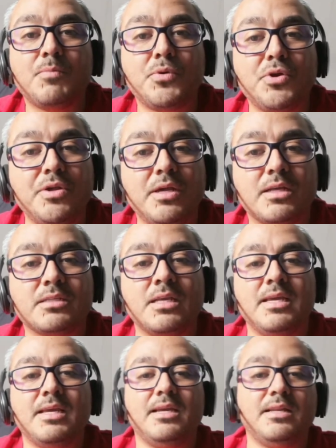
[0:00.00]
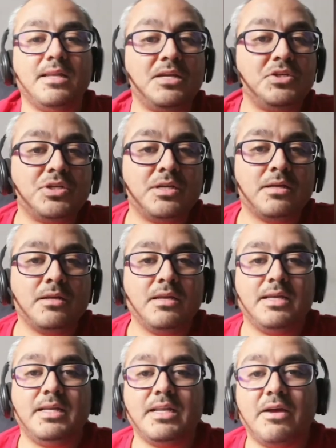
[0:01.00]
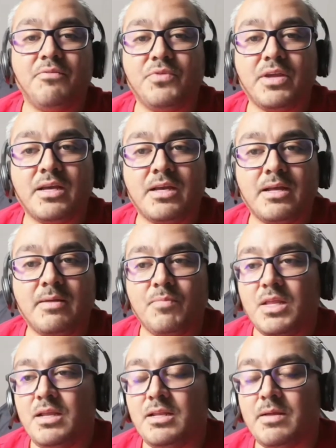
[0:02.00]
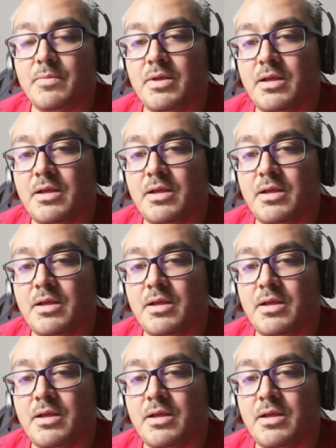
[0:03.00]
projects in Asia, in Africa, in